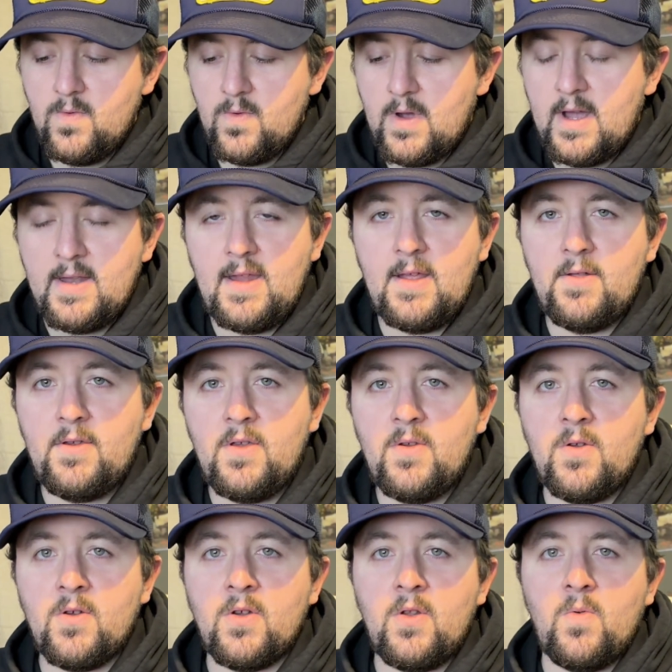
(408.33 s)
ideally,
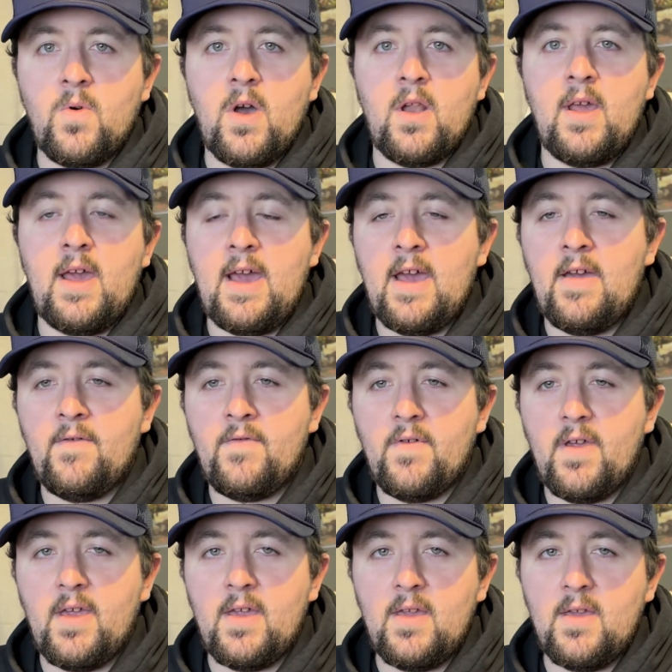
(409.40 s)
you're going to want to have
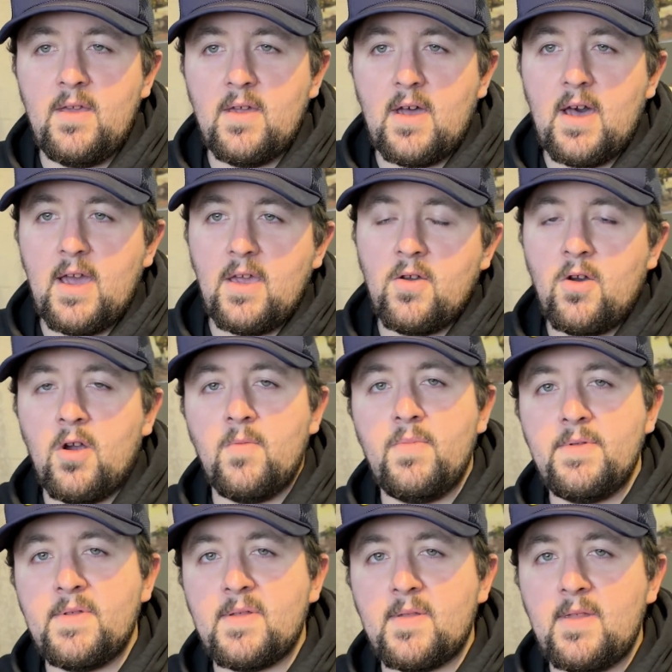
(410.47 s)
a high
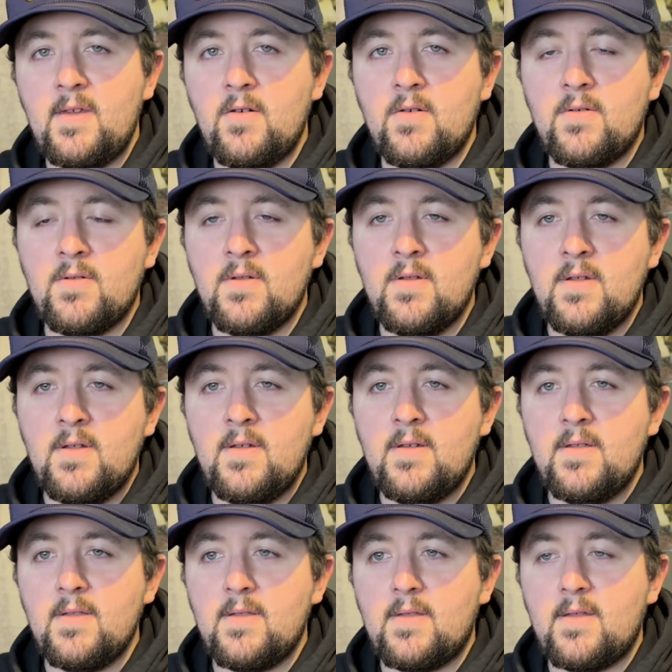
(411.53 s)
carbon steel
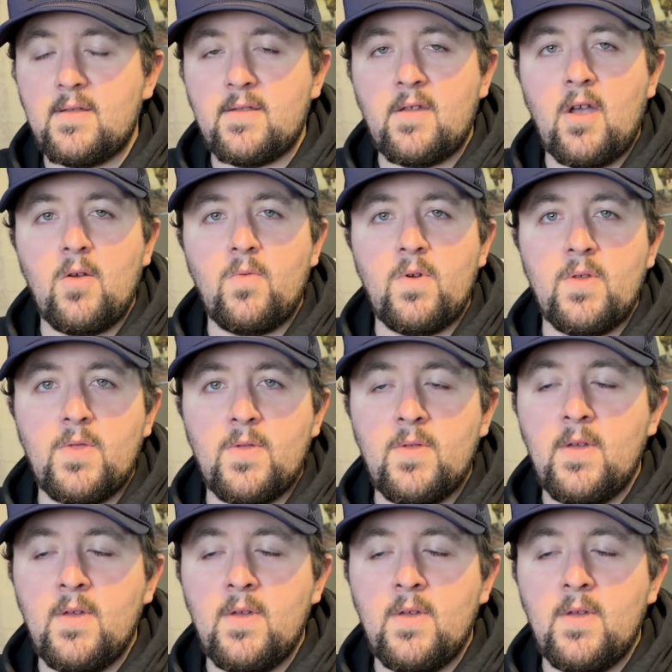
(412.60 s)
to start with.